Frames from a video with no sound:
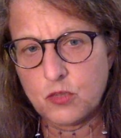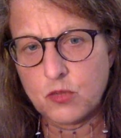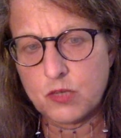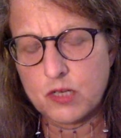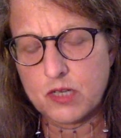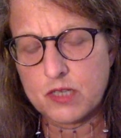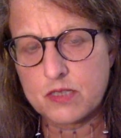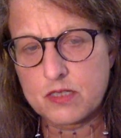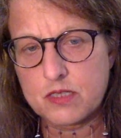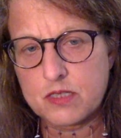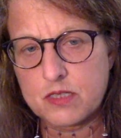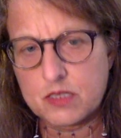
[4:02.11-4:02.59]

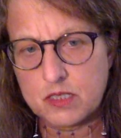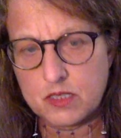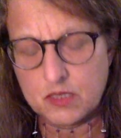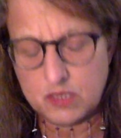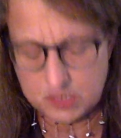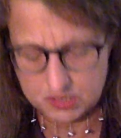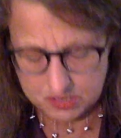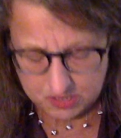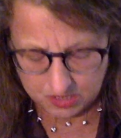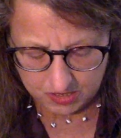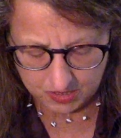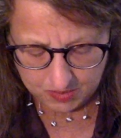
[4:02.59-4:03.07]
U.S.
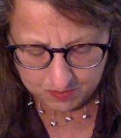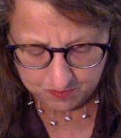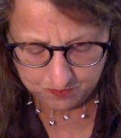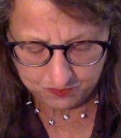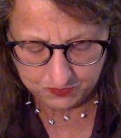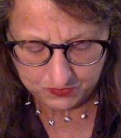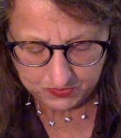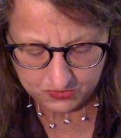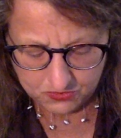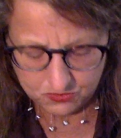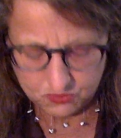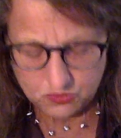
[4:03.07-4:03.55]
is up
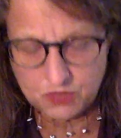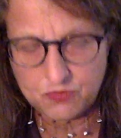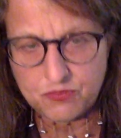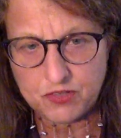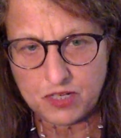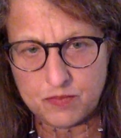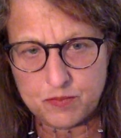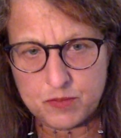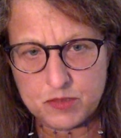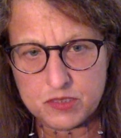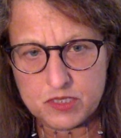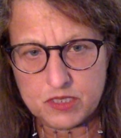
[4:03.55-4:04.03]

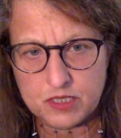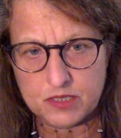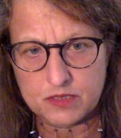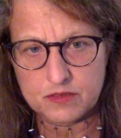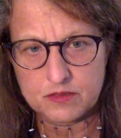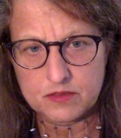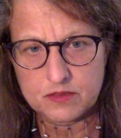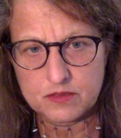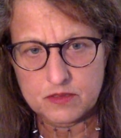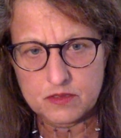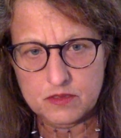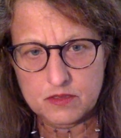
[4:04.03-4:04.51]
35%
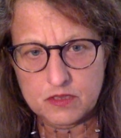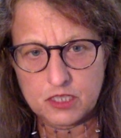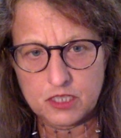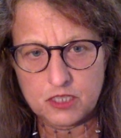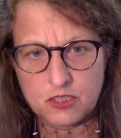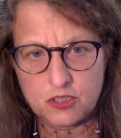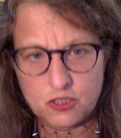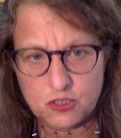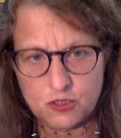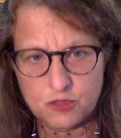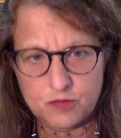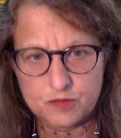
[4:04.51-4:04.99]

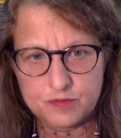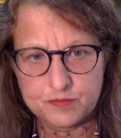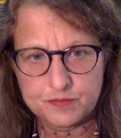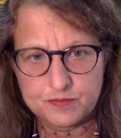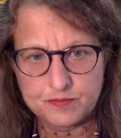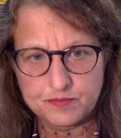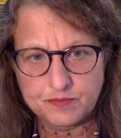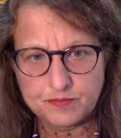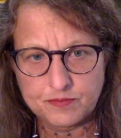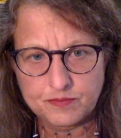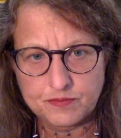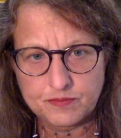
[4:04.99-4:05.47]
in June,
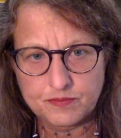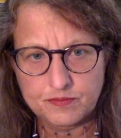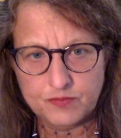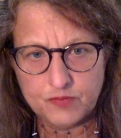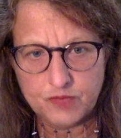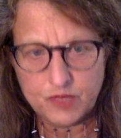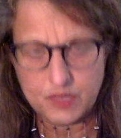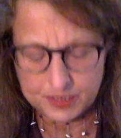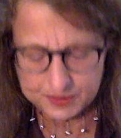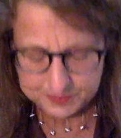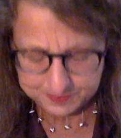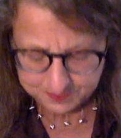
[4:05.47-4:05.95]

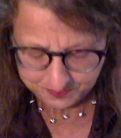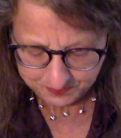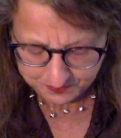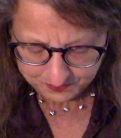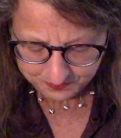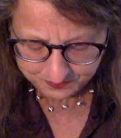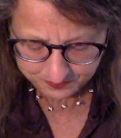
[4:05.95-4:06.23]
okay?